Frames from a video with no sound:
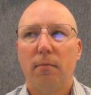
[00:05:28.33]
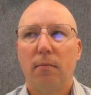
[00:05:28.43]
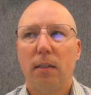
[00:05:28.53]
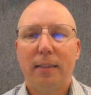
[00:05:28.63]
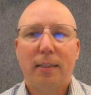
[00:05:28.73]

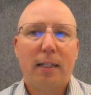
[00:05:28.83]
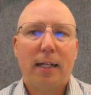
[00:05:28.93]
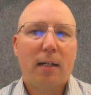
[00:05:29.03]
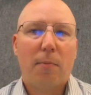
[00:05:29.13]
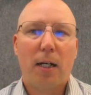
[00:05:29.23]
this is not a
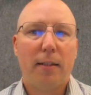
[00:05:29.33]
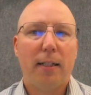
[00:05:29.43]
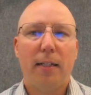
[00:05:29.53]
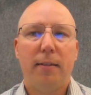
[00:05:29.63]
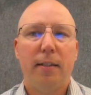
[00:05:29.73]

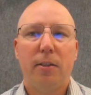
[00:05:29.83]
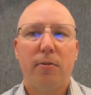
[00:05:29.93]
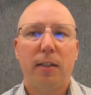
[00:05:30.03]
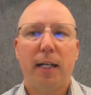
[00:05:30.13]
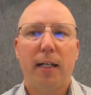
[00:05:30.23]
commoditized
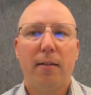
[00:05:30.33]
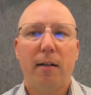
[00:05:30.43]
industry yet.